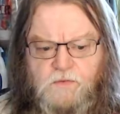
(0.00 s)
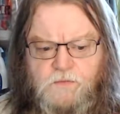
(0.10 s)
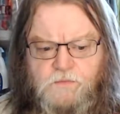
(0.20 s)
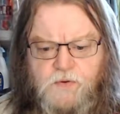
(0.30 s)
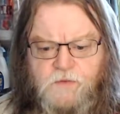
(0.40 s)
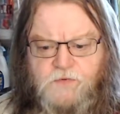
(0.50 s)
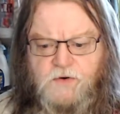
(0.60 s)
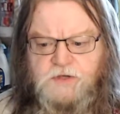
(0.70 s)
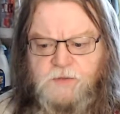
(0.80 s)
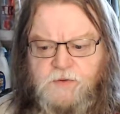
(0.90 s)
prefer
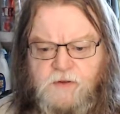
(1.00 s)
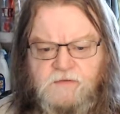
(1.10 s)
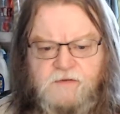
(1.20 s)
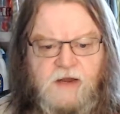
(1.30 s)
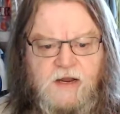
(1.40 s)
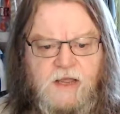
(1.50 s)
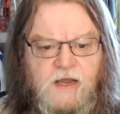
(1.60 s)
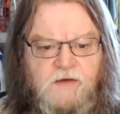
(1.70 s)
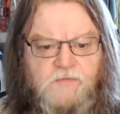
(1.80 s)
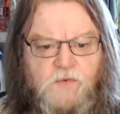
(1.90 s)
something that's
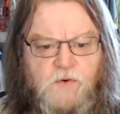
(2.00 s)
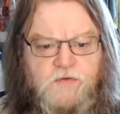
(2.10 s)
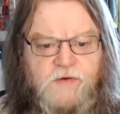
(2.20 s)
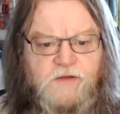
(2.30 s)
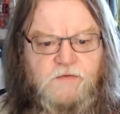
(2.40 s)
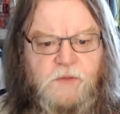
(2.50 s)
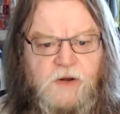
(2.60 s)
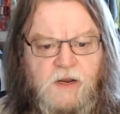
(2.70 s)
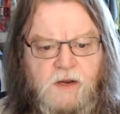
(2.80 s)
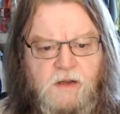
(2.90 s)
dedicated for
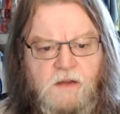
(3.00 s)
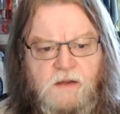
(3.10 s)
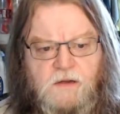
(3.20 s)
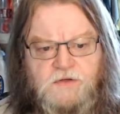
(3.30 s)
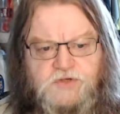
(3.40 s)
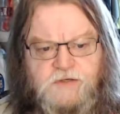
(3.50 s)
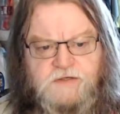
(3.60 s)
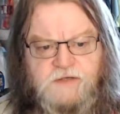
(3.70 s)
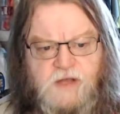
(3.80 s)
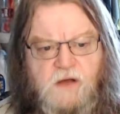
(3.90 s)
transmitting just
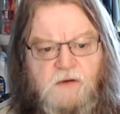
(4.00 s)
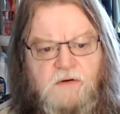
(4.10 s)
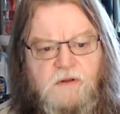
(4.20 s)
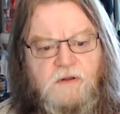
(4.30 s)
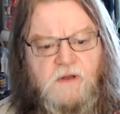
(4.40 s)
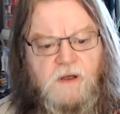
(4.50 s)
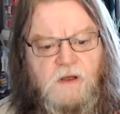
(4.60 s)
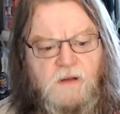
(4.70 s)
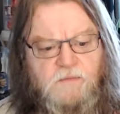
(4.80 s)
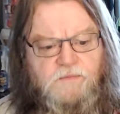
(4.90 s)
sound.
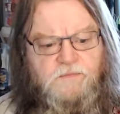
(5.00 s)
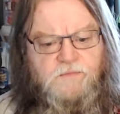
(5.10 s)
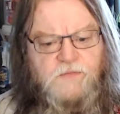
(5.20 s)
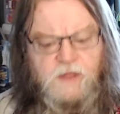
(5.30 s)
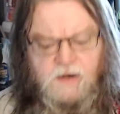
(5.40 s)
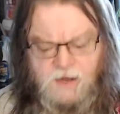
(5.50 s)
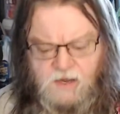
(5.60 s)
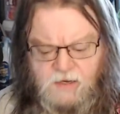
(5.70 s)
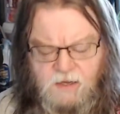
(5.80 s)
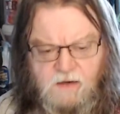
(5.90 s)
Then I
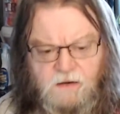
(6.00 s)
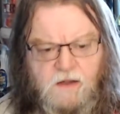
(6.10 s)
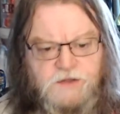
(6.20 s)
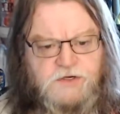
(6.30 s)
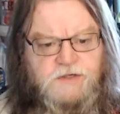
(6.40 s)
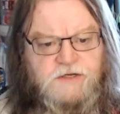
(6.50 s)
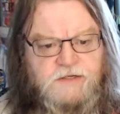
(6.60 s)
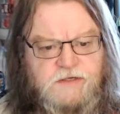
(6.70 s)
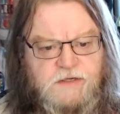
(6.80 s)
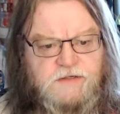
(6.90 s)
can adjust its
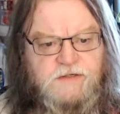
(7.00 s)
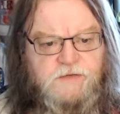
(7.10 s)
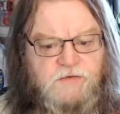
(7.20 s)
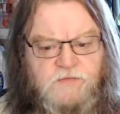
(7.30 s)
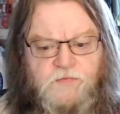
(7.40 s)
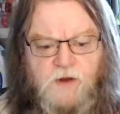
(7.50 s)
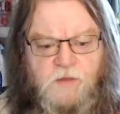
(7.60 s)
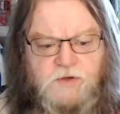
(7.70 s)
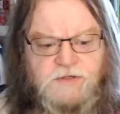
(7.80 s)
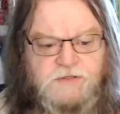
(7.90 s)
sensitivity for how
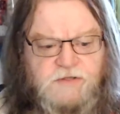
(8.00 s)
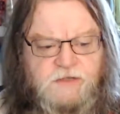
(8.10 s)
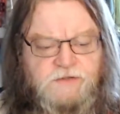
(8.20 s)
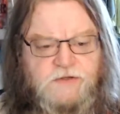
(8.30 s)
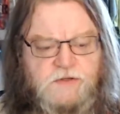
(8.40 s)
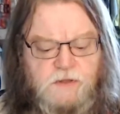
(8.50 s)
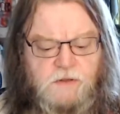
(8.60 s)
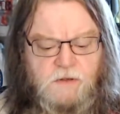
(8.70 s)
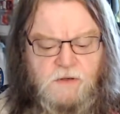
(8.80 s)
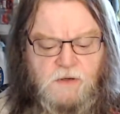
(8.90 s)
much it sends to the
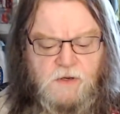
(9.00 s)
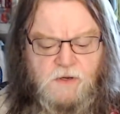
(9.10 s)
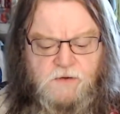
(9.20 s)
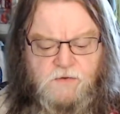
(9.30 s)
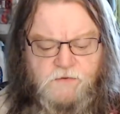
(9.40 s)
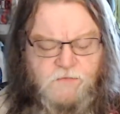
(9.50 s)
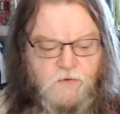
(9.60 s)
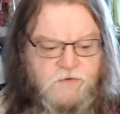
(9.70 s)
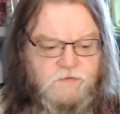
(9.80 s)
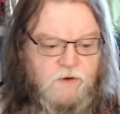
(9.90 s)

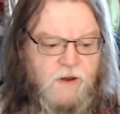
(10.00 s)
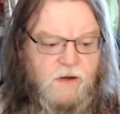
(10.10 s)
Focusrite.